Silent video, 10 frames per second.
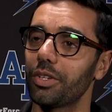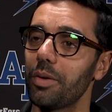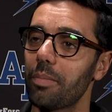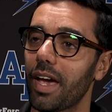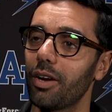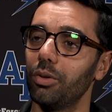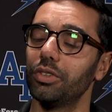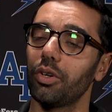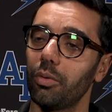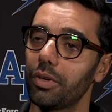team banquet.
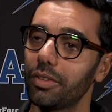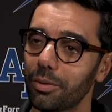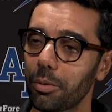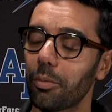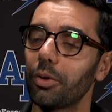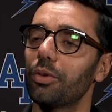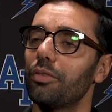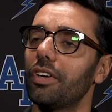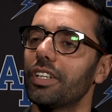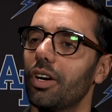So we want to
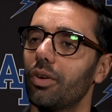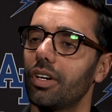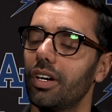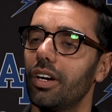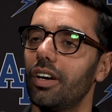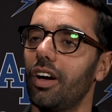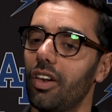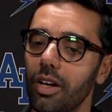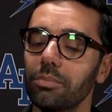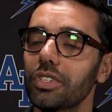invite our uh,
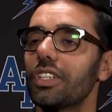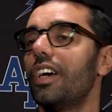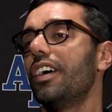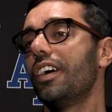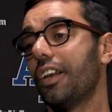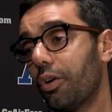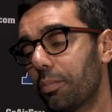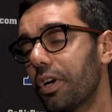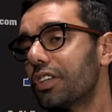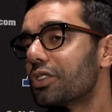alums and our
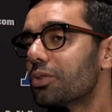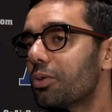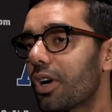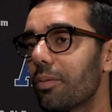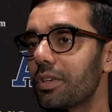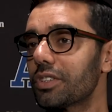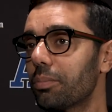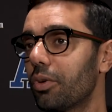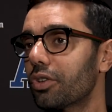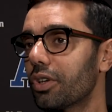parents to come and
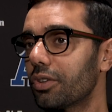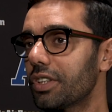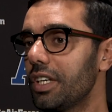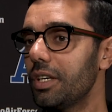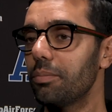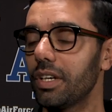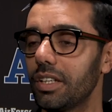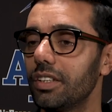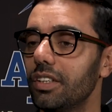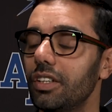support our team
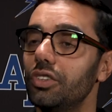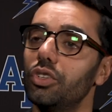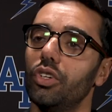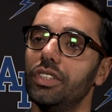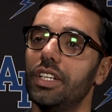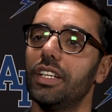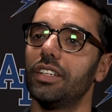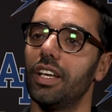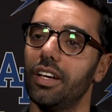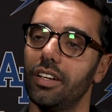and enjoy that
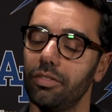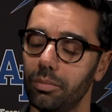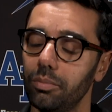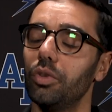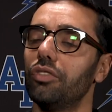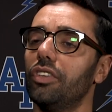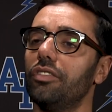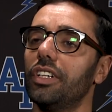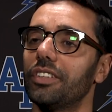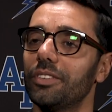uh, beautiful
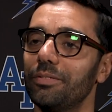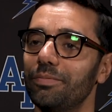event.